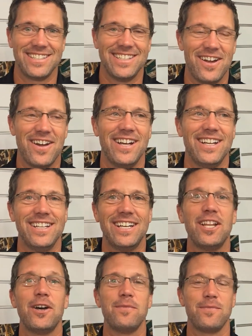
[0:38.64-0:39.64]
All right.
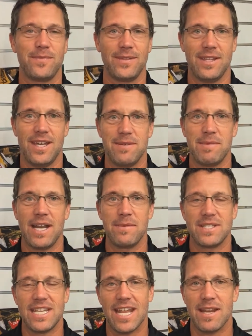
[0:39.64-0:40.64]
Hello, my
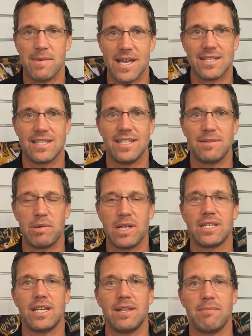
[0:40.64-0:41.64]
name is Danny Massey,
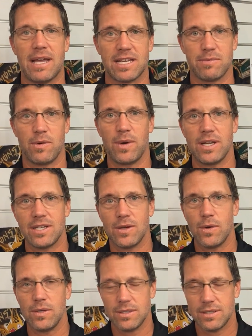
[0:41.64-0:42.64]
President Maxima Racing
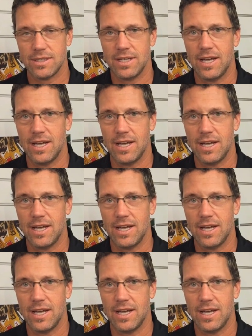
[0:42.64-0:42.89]
Oils.